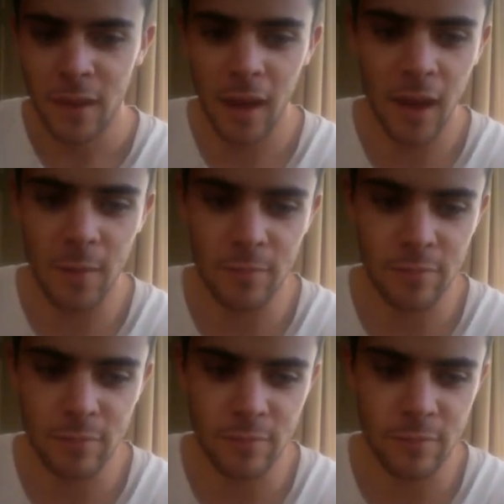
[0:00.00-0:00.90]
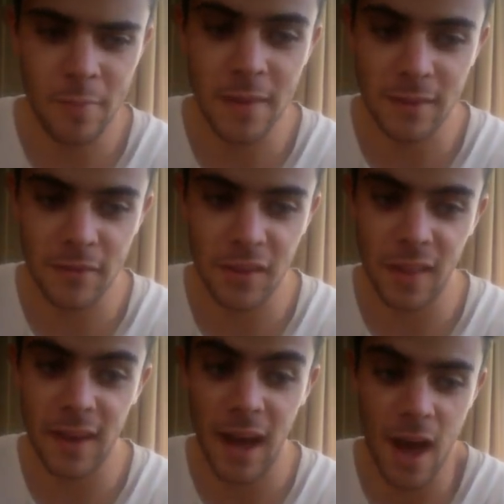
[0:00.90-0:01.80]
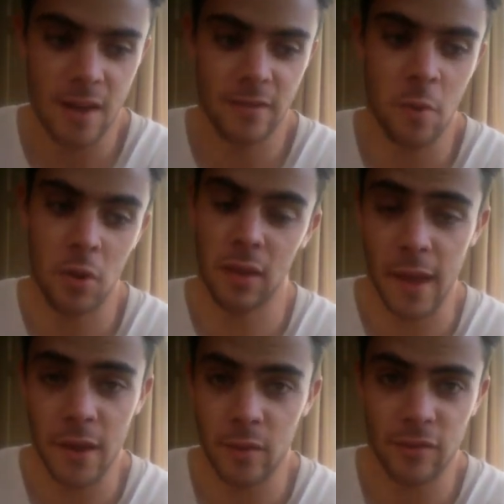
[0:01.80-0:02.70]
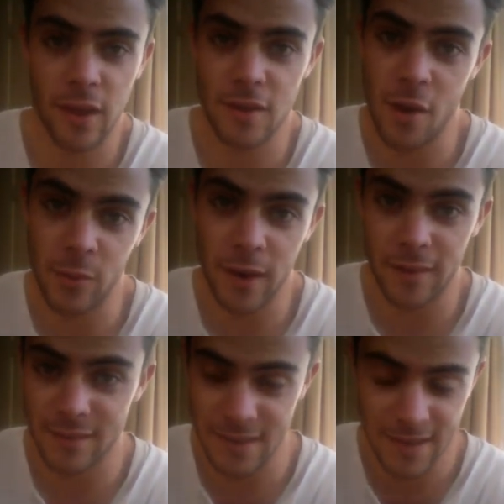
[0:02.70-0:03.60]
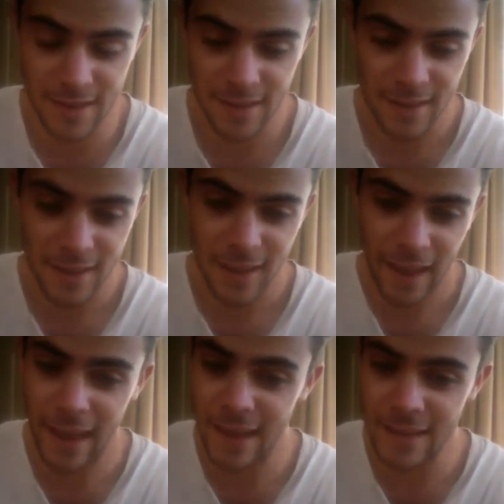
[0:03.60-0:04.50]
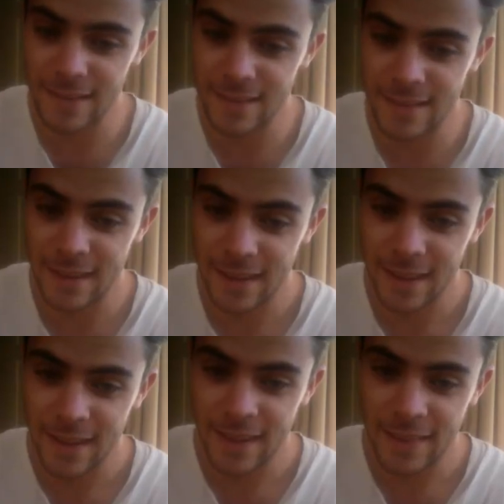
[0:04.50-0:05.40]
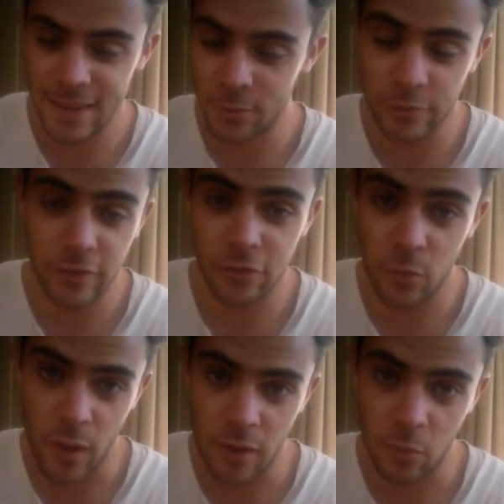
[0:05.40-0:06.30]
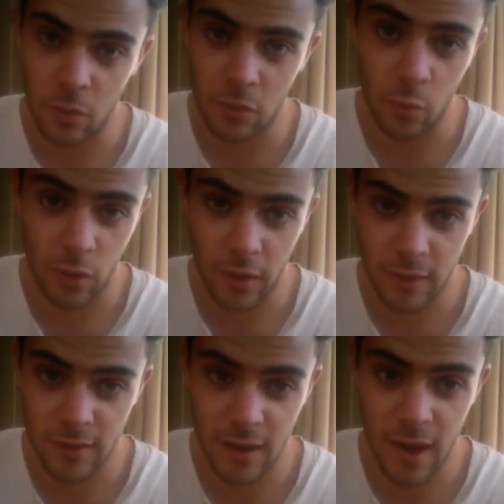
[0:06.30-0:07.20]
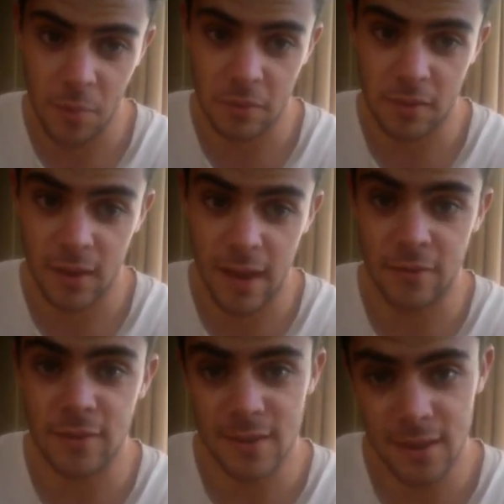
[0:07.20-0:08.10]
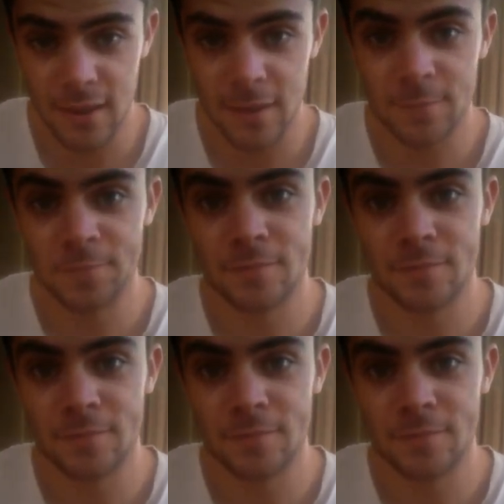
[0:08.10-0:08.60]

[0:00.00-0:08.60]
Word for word: Um, basically feeling like I spoke a language that no one else did, and this was just the way the world worked, and I was going to have to deal.